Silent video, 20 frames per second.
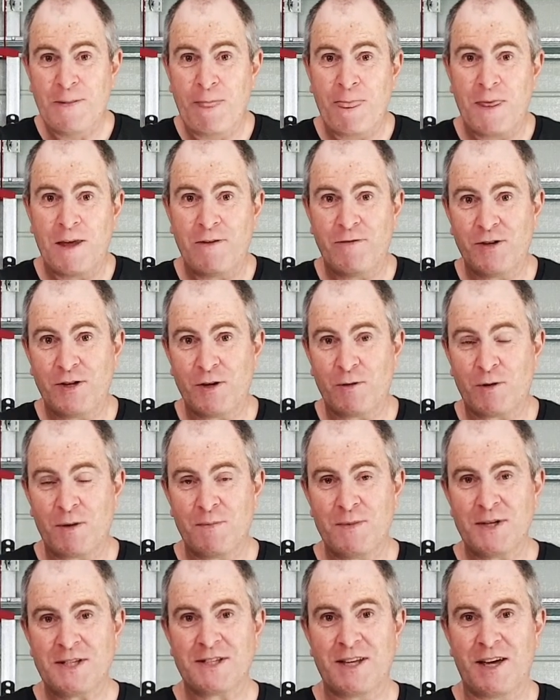If you don't want to
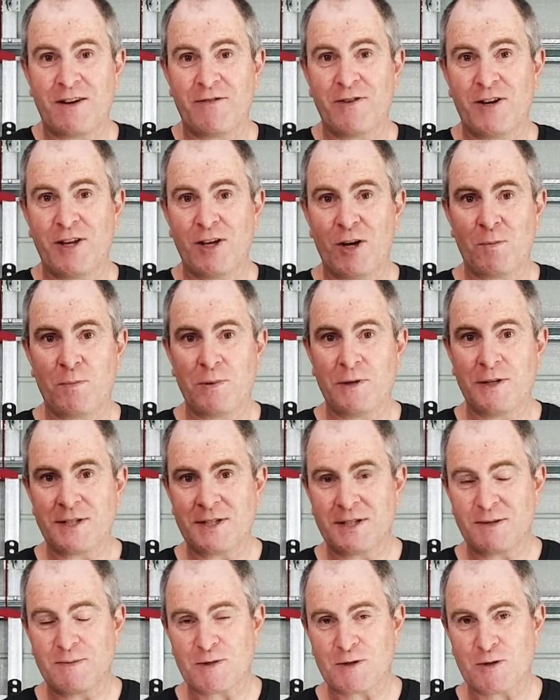miss that video, please
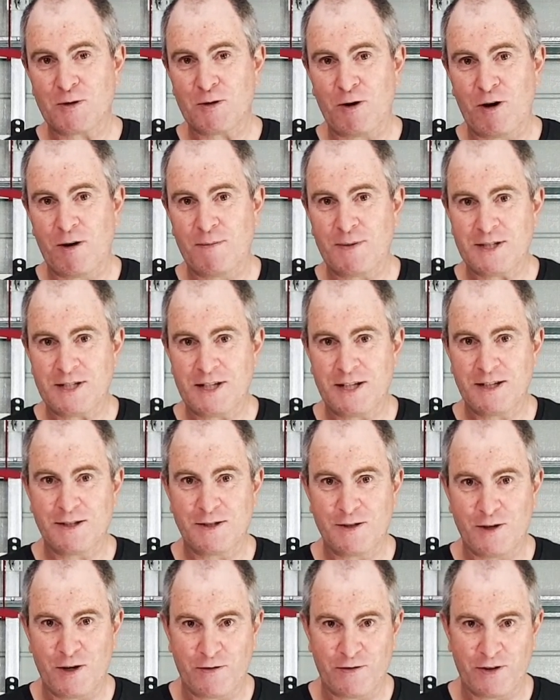subscribe and ding the
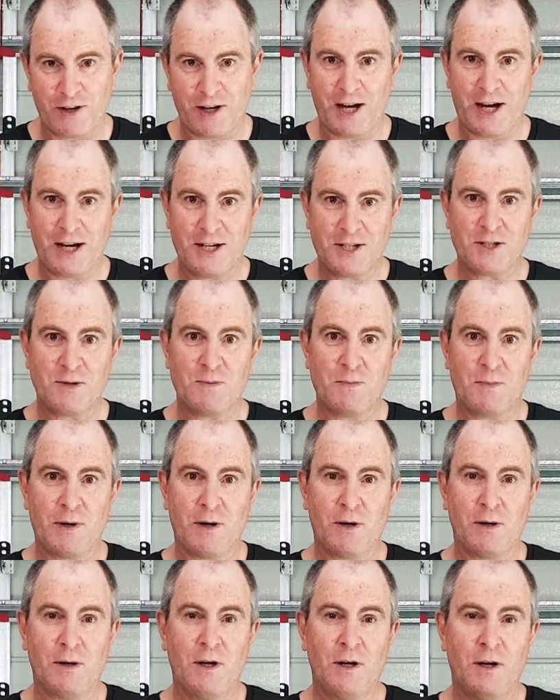notification bell.